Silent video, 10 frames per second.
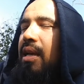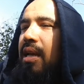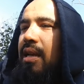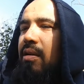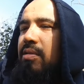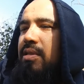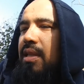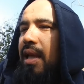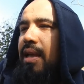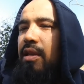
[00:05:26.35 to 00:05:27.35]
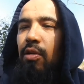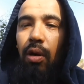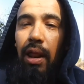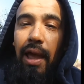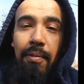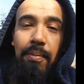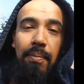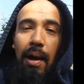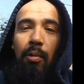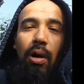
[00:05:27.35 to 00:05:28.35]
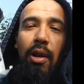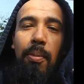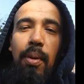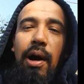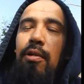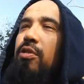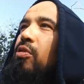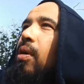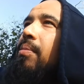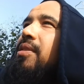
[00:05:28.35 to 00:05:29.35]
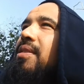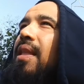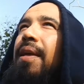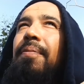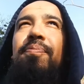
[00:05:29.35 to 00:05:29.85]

And I was like, I have my water bottle, so I'm just like,